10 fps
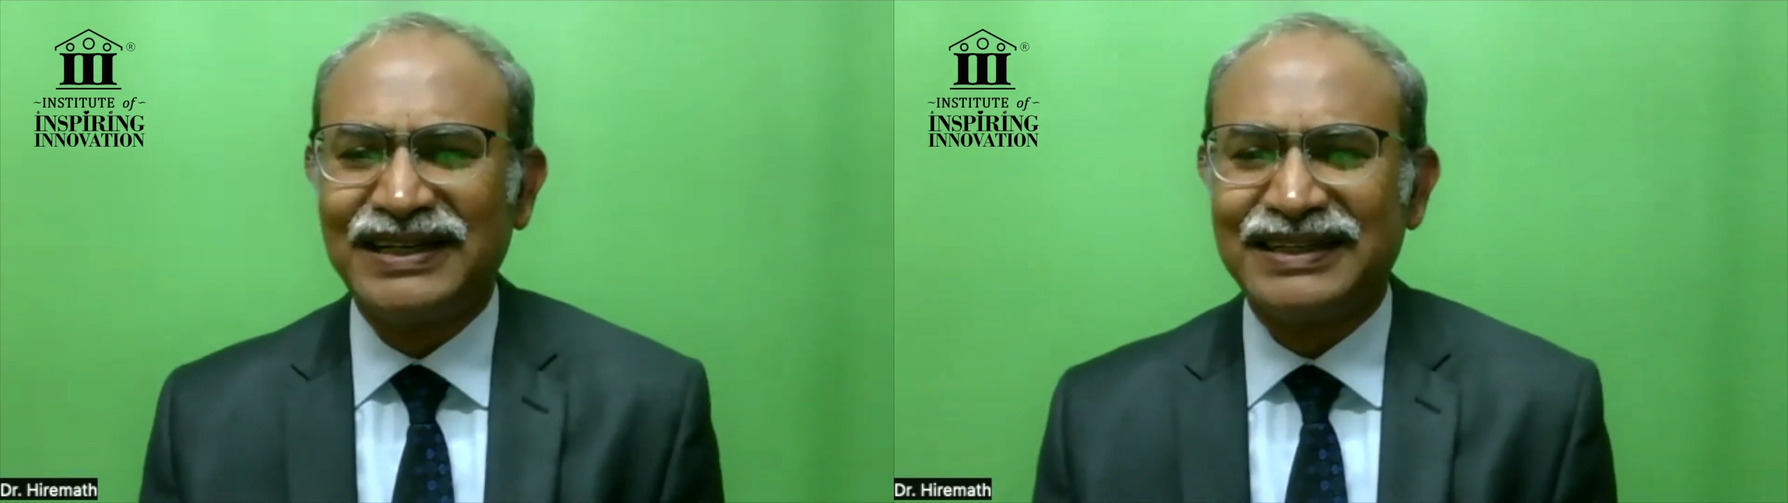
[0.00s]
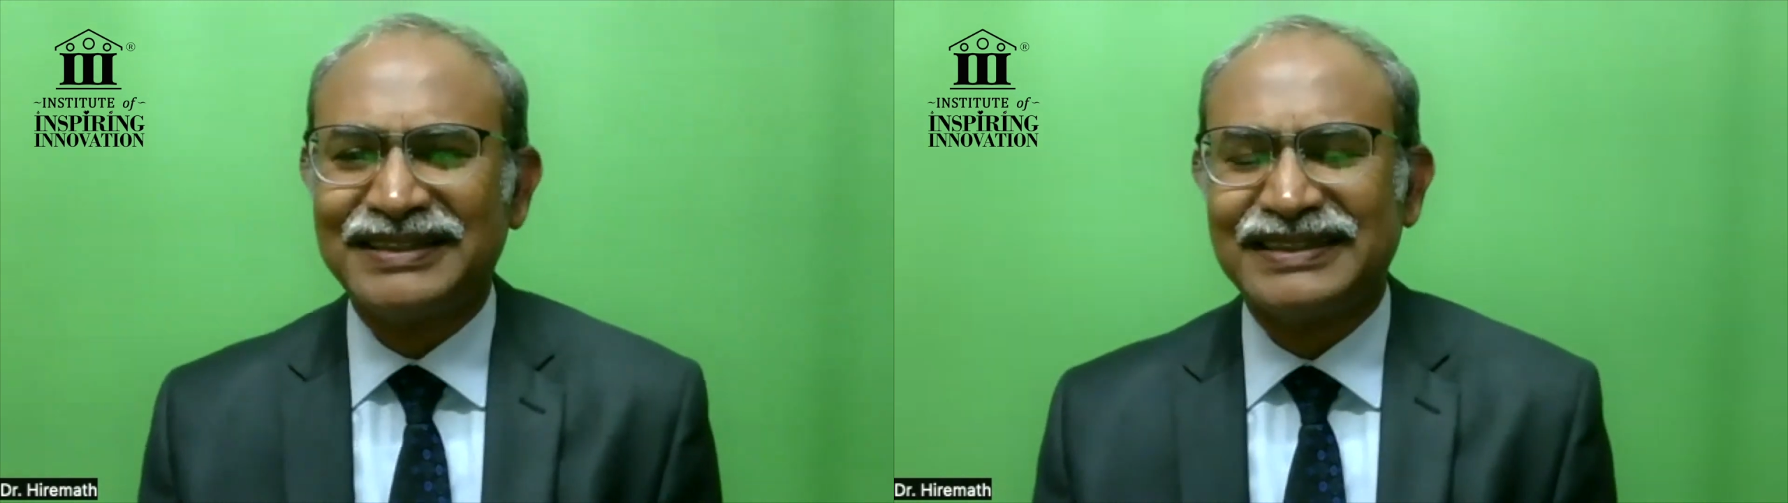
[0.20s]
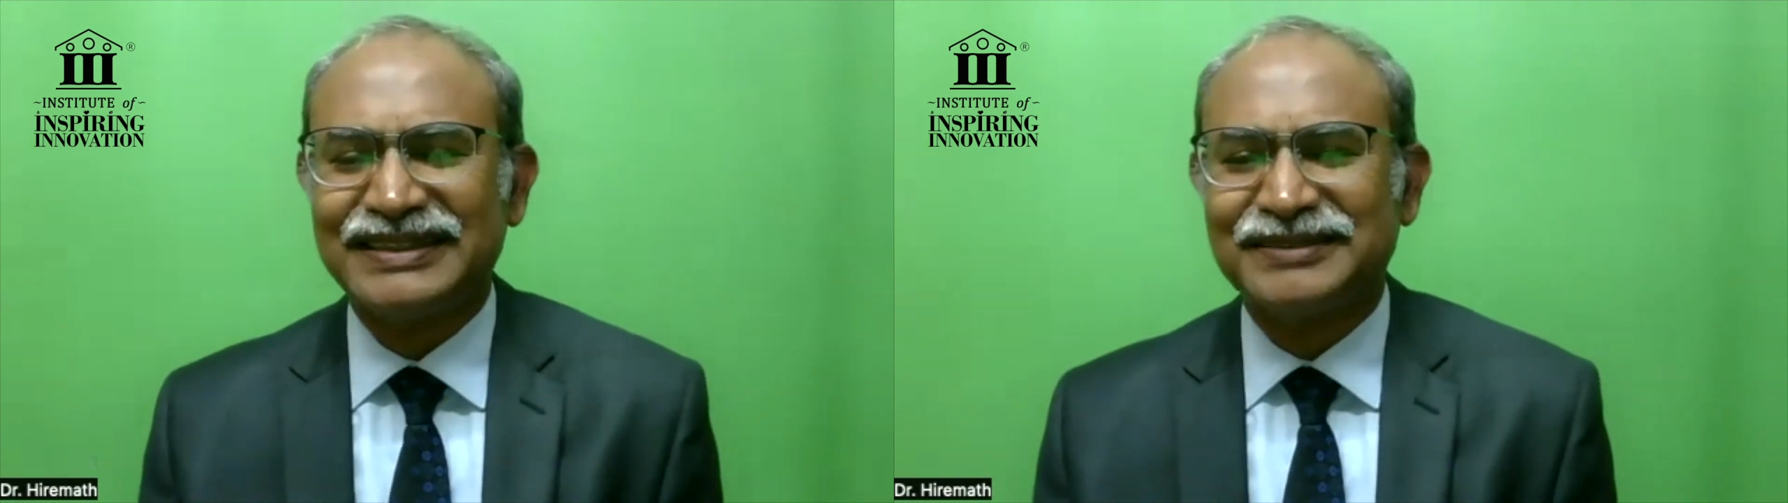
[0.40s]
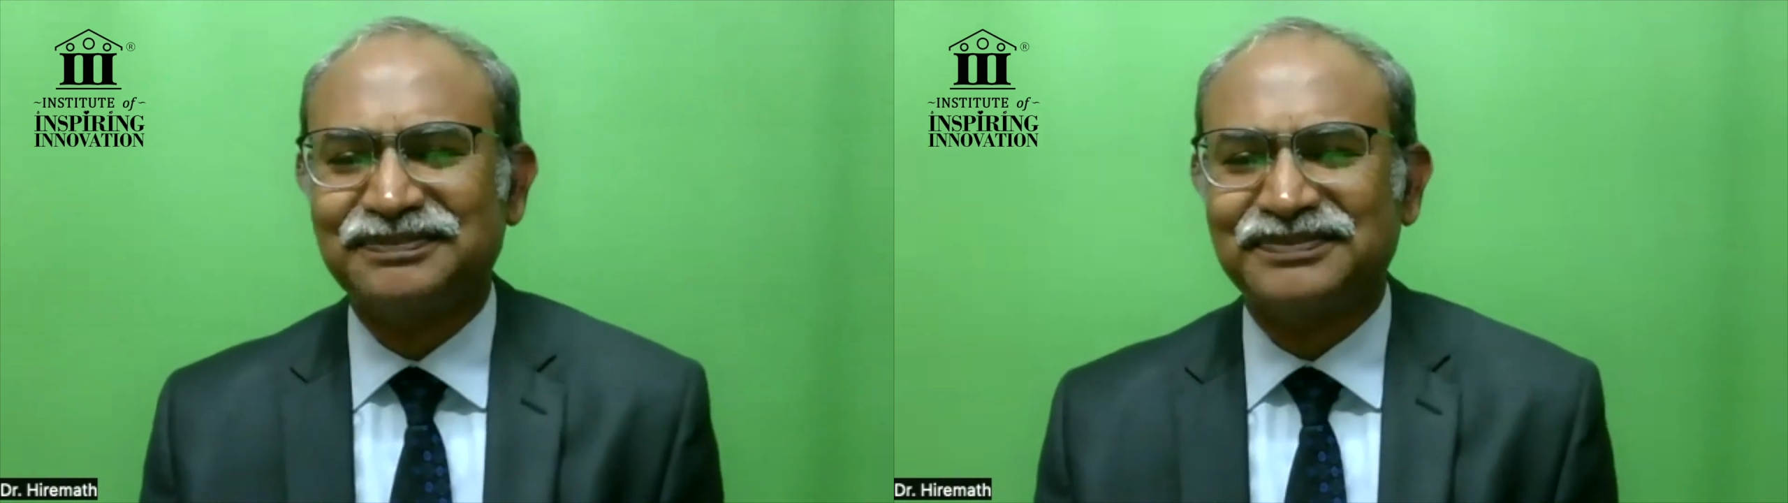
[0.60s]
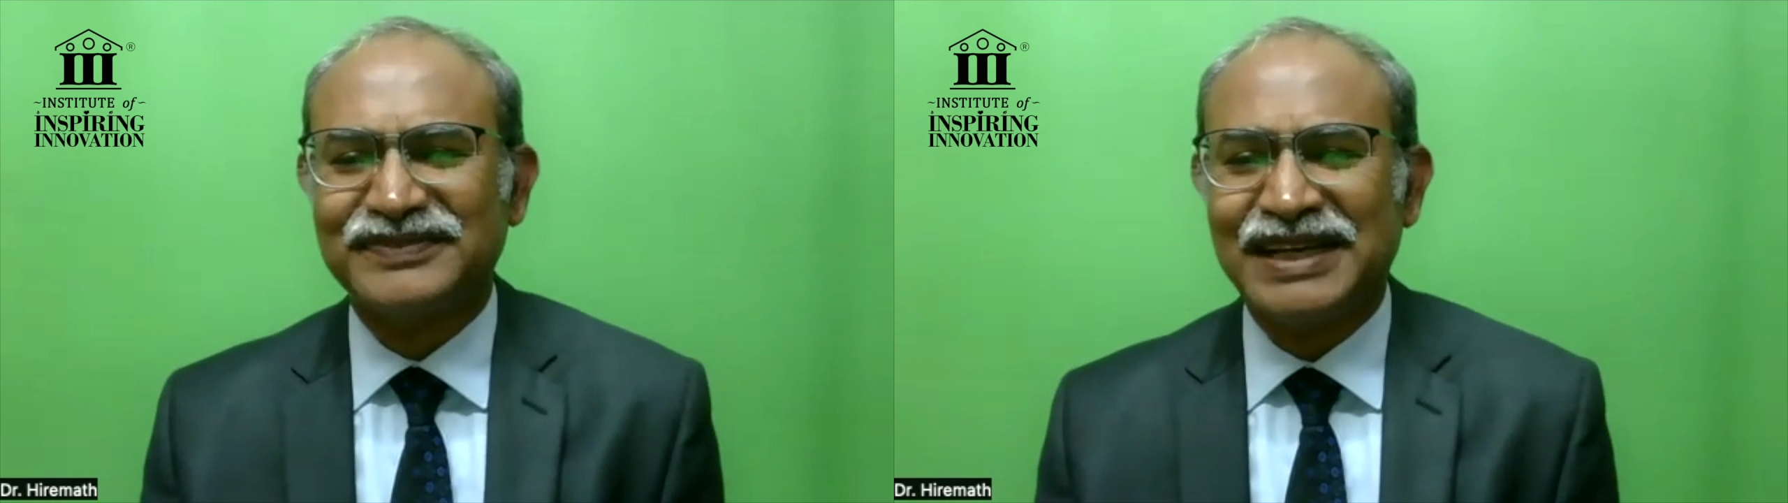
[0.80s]

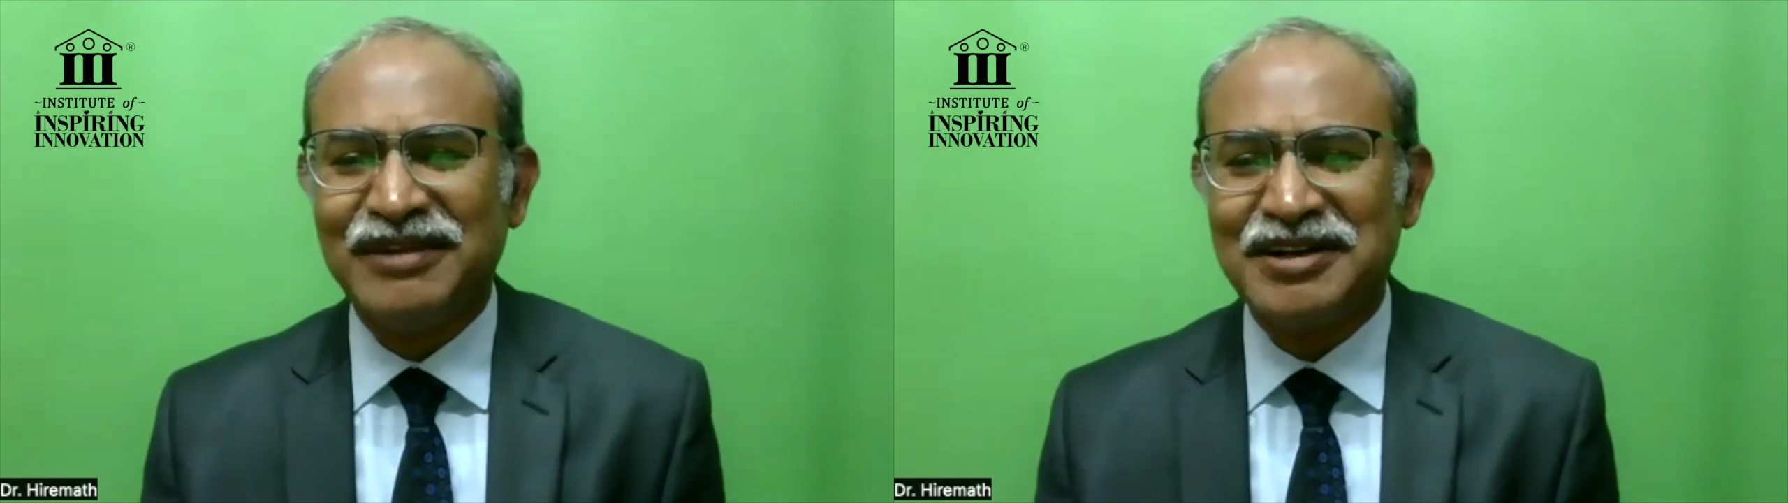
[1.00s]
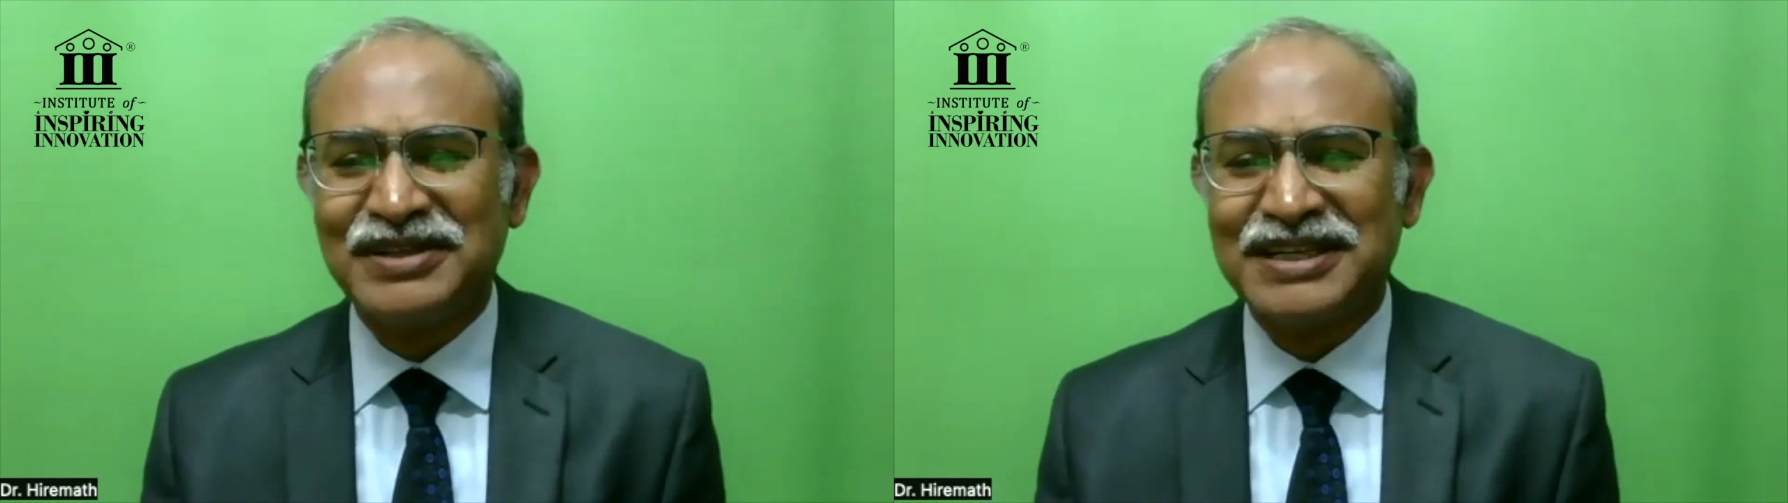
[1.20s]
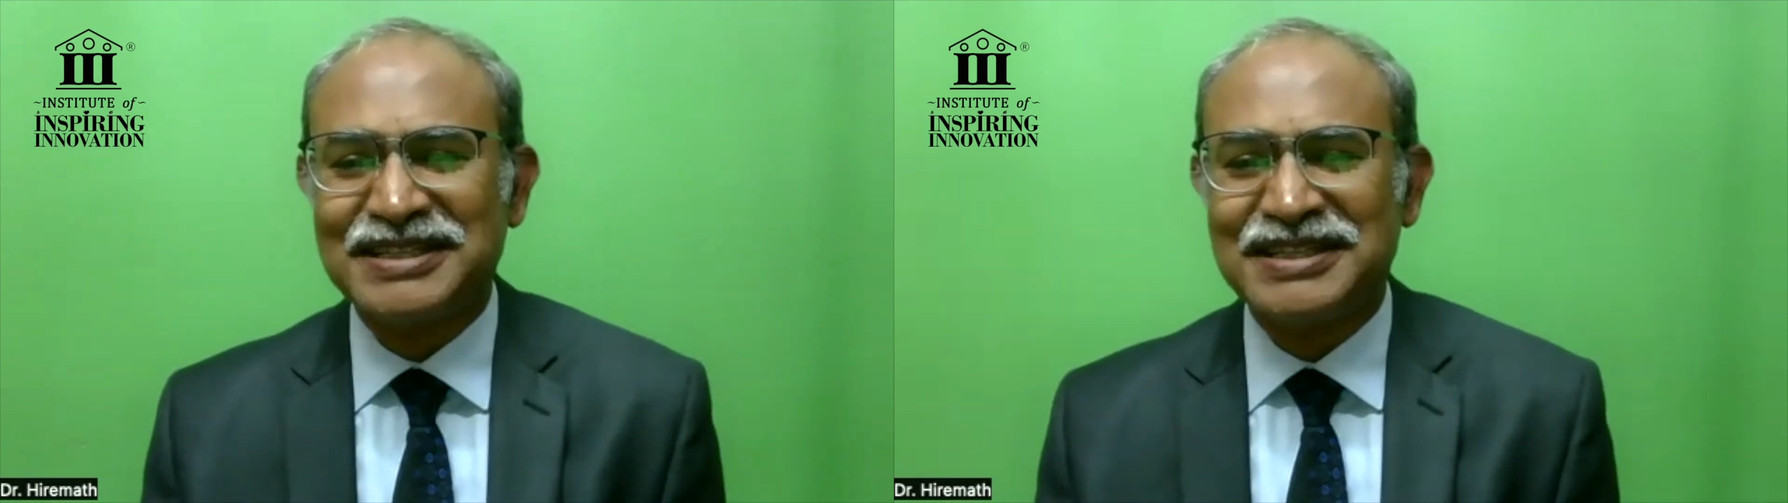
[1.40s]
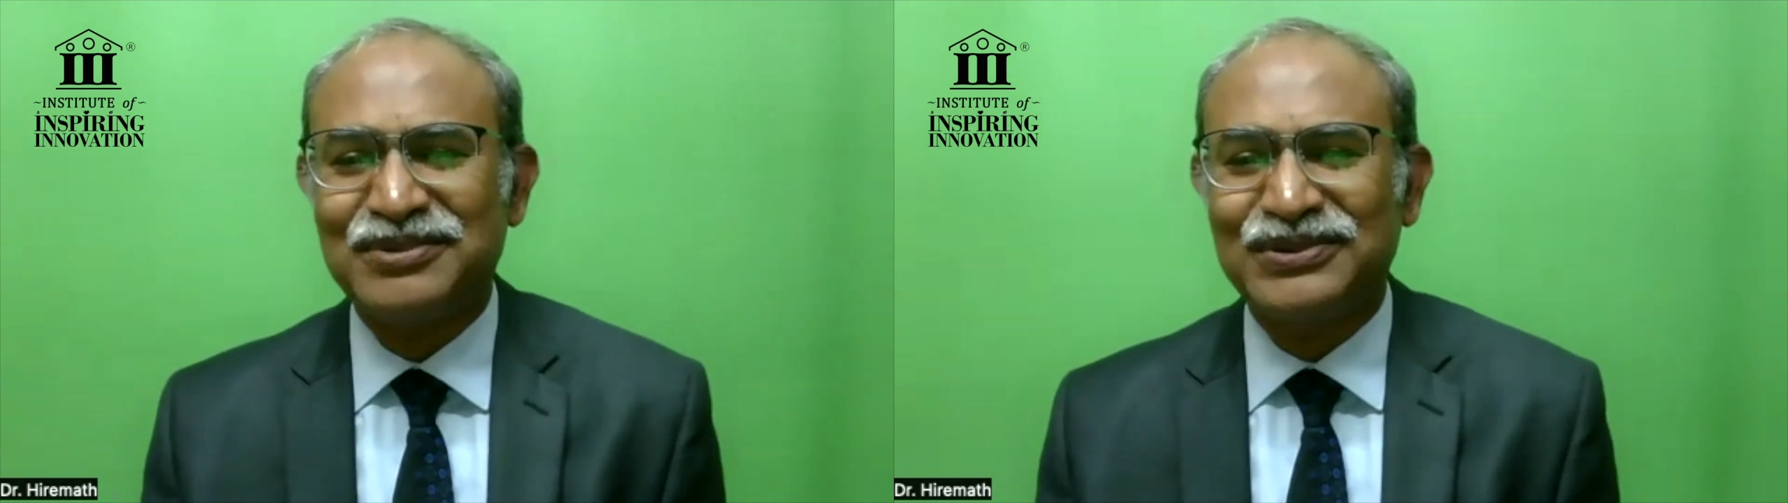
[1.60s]
I went to the STD booth